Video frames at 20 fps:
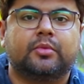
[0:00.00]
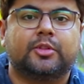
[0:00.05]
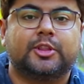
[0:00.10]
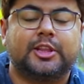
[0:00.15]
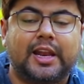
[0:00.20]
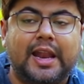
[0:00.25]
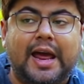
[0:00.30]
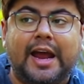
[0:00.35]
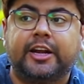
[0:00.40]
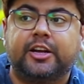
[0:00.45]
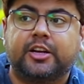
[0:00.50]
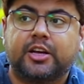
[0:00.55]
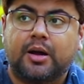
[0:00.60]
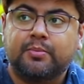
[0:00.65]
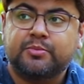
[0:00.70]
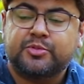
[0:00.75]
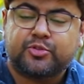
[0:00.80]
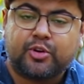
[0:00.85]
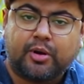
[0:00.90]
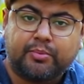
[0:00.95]
The light
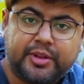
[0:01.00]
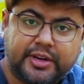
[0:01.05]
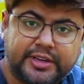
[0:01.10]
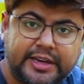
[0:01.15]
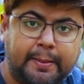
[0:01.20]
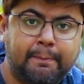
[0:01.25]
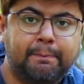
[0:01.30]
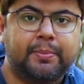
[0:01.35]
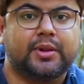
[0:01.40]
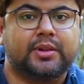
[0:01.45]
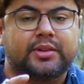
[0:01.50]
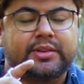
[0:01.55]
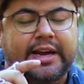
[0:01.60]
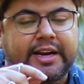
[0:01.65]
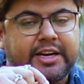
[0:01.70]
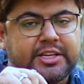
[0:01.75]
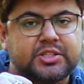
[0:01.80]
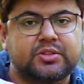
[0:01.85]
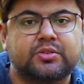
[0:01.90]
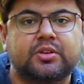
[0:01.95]
comes from the temple.
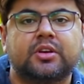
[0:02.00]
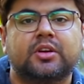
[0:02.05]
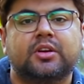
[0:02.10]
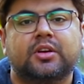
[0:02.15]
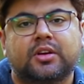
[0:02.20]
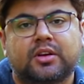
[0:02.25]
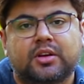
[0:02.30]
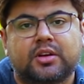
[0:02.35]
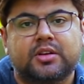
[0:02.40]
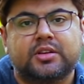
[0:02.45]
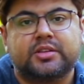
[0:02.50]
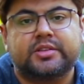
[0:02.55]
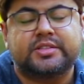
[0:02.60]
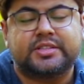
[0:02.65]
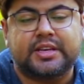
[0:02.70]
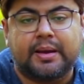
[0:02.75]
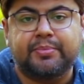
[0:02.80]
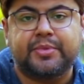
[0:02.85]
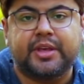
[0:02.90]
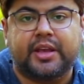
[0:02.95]
That is
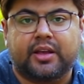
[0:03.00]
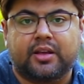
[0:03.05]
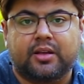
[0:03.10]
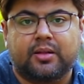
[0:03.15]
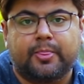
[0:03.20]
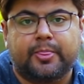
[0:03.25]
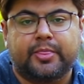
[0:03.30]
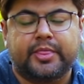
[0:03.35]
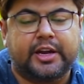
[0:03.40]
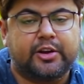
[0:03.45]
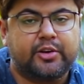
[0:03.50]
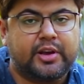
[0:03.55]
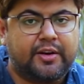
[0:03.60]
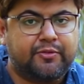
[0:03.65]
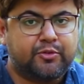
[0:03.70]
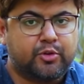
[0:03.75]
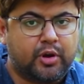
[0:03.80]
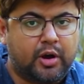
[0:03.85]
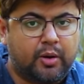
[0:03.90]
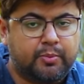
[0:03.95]
something that you
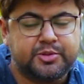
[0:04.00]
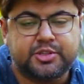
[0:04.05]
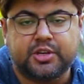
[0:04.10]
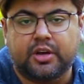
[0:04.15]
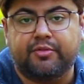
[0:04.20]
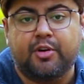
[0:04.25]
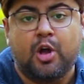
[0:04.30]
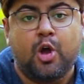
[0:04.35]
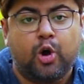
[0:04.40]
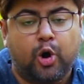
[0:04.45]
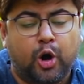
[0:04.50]
have to observe.